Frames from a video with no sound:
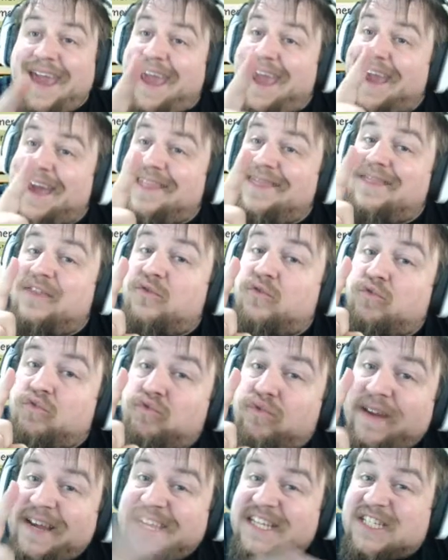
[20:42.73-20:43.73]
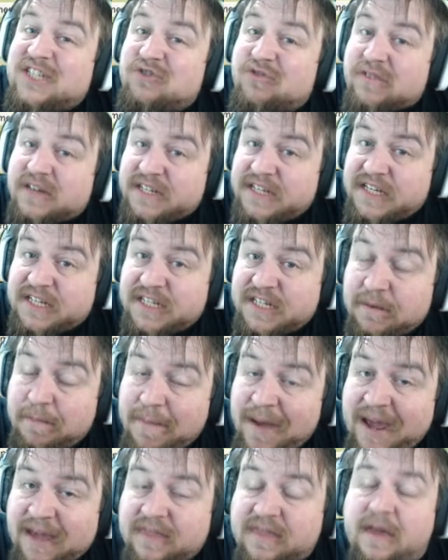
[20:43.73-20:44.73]
and the resources to
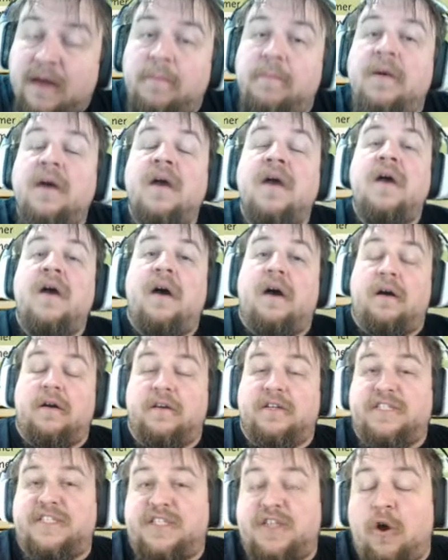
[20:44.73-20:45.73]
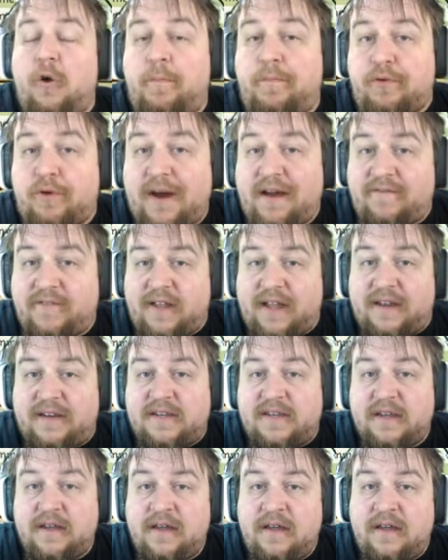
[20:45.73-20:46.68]
make them are so prevalent